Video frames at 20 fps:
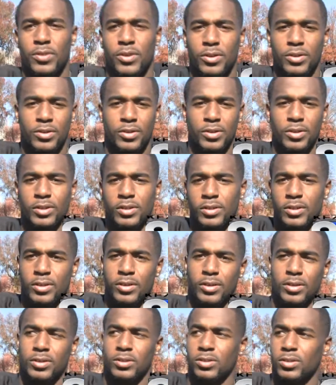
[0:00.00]
They're,
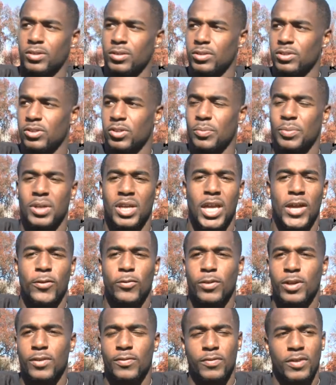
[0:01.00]
you know, it's going to be
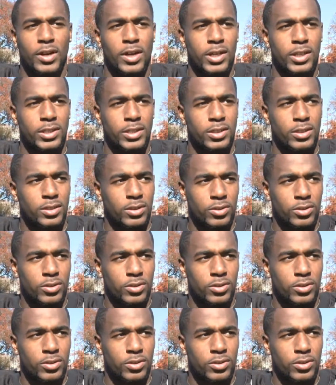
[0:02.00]
heavyweight fighting.